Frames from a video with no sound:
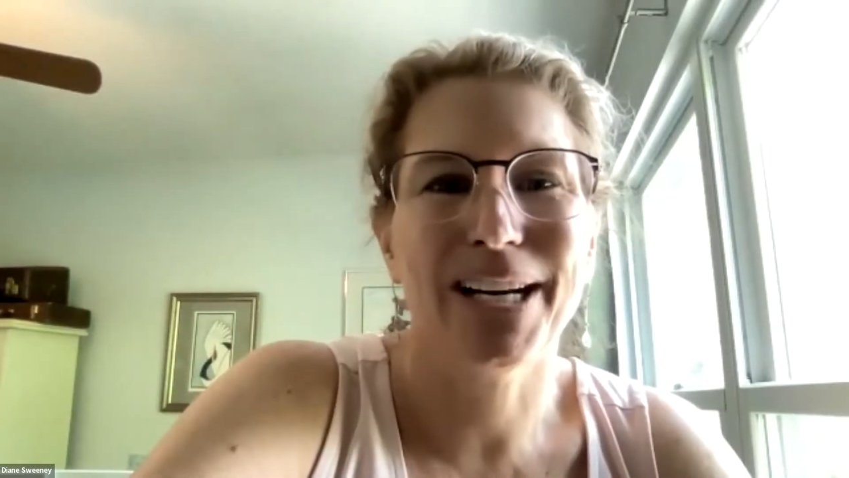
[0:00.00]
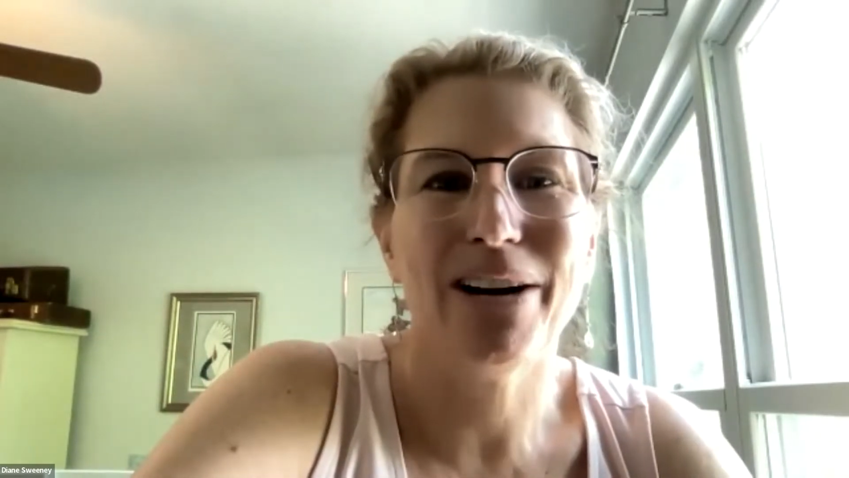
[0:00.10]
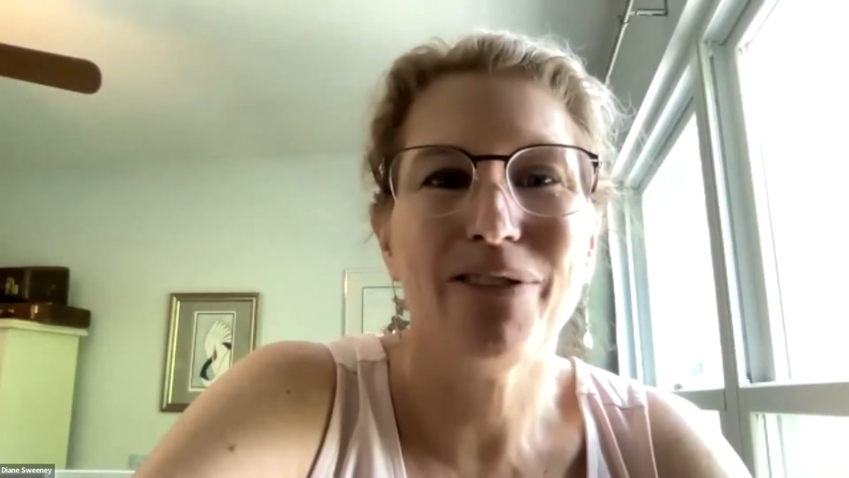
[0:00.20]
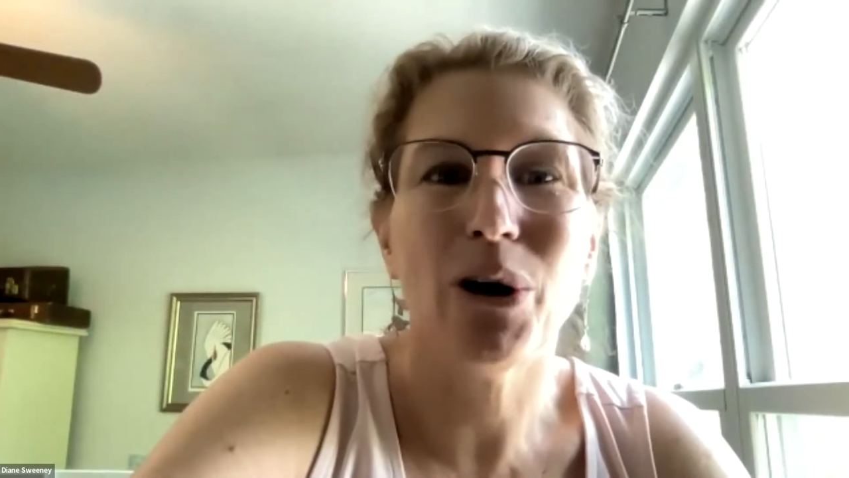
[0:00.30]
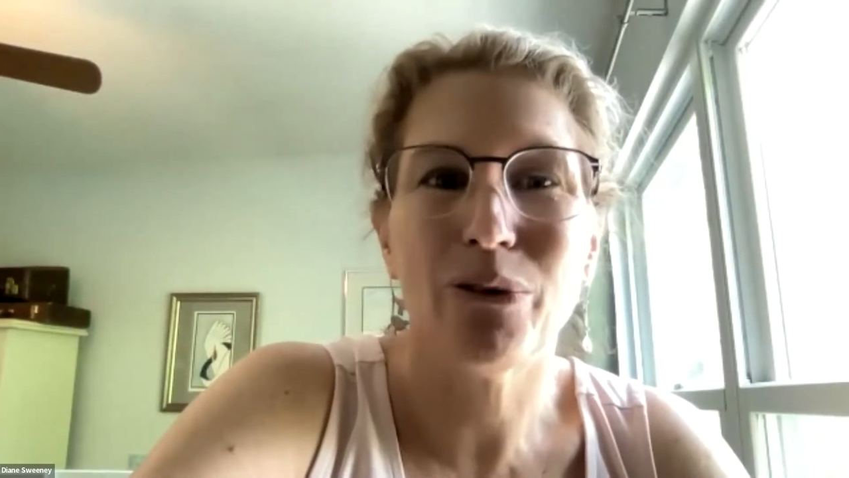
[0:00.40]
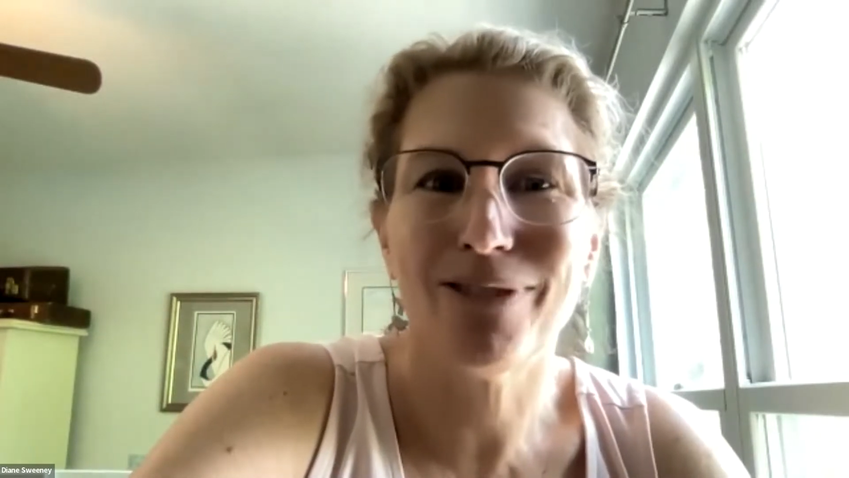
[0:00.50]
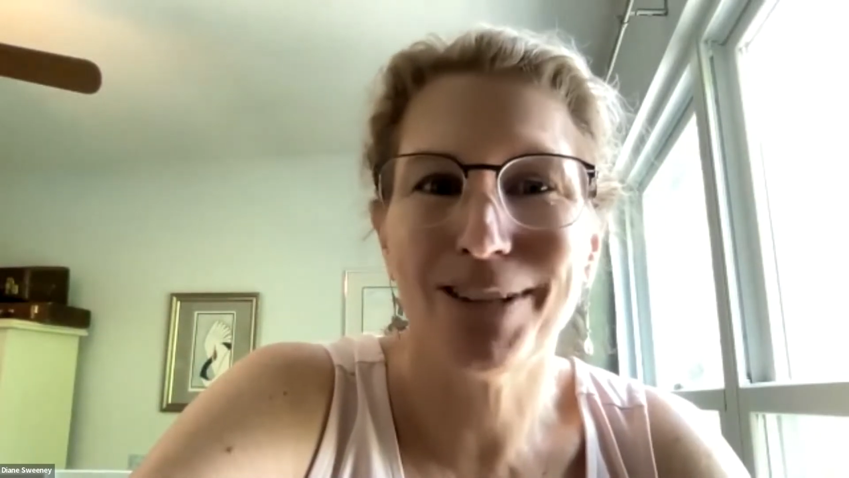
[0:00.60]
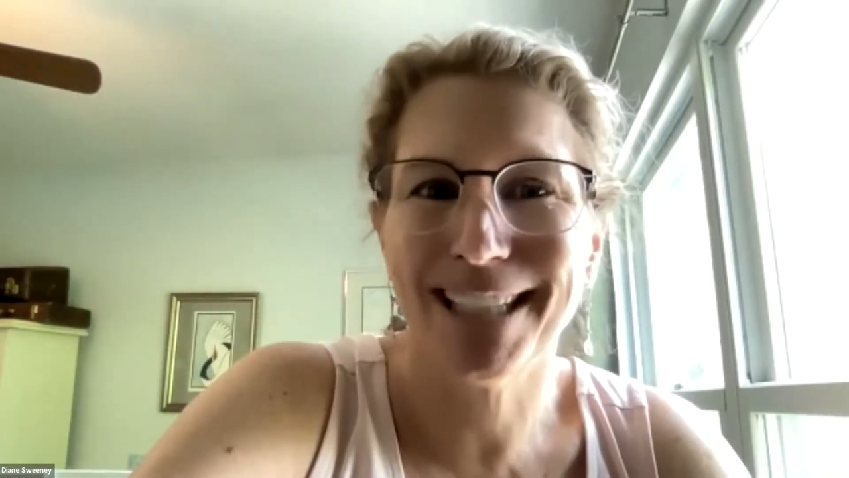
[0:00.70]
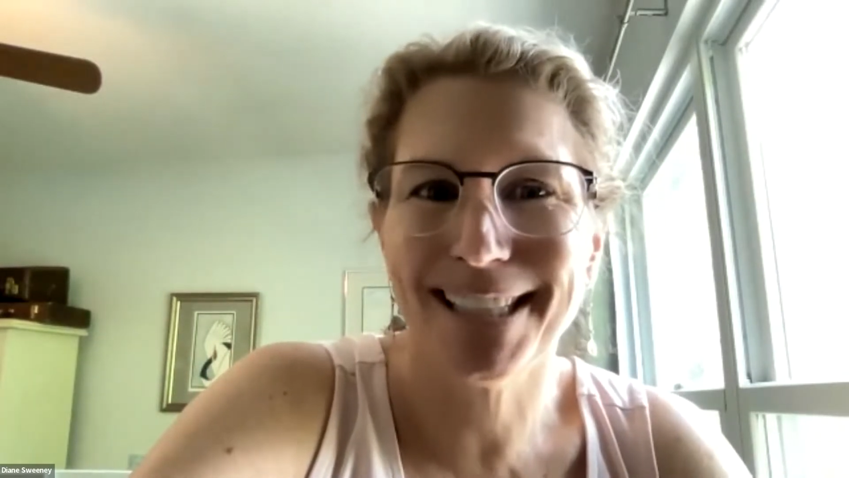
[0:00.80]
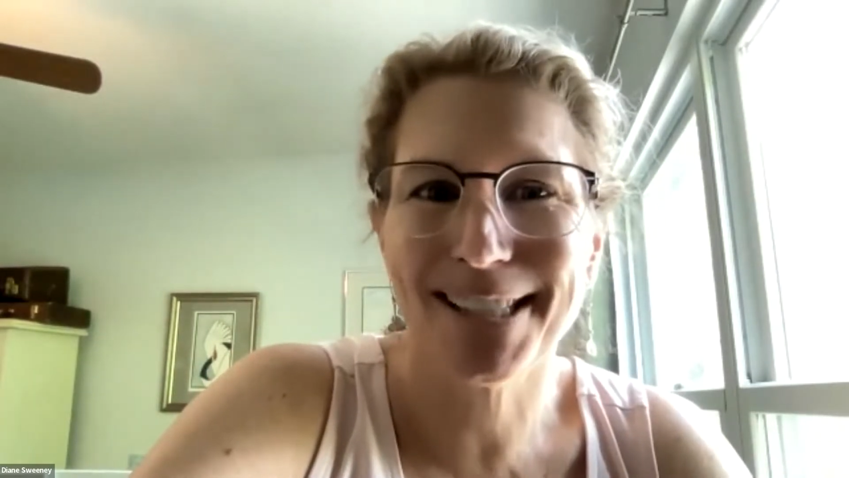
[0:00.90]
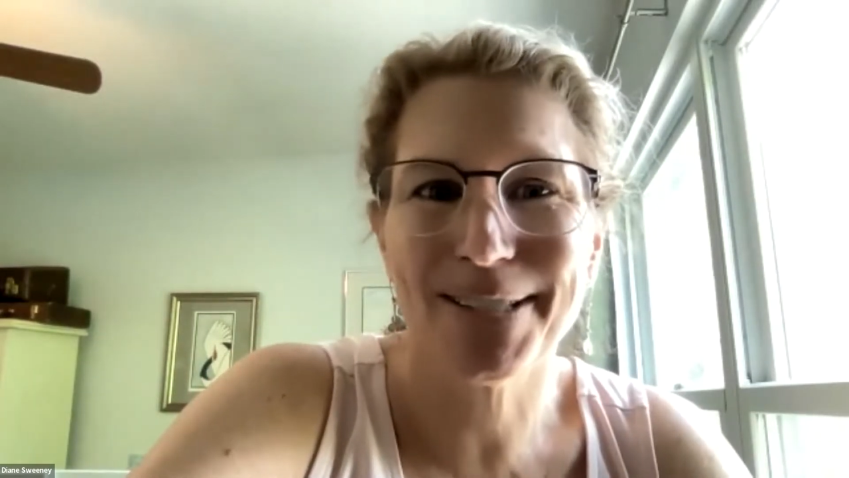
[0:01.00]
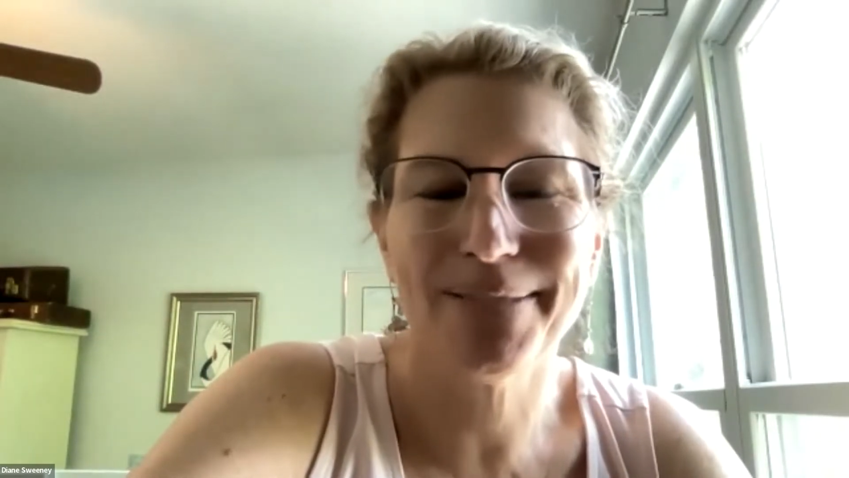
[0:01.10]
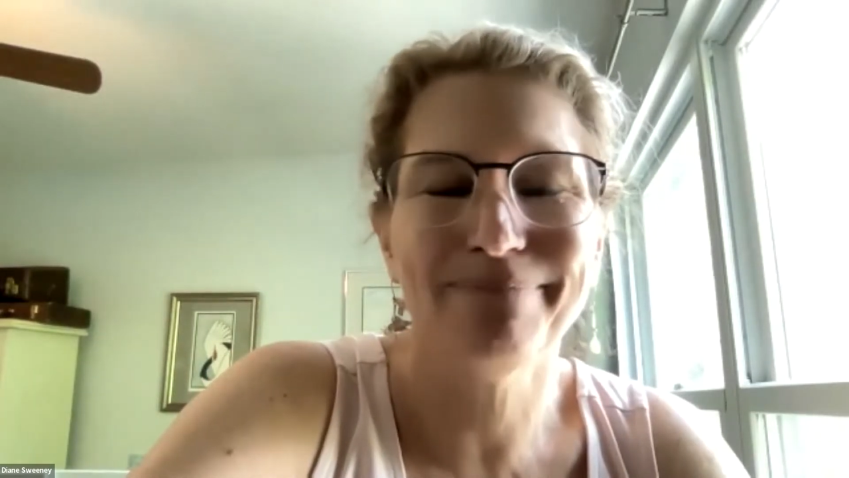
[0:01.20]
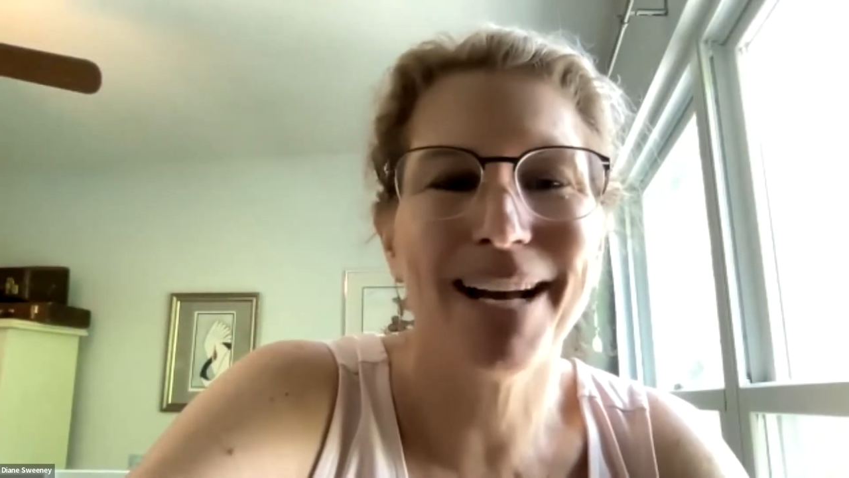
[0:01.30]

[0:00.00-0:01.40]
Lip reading: of hopefulness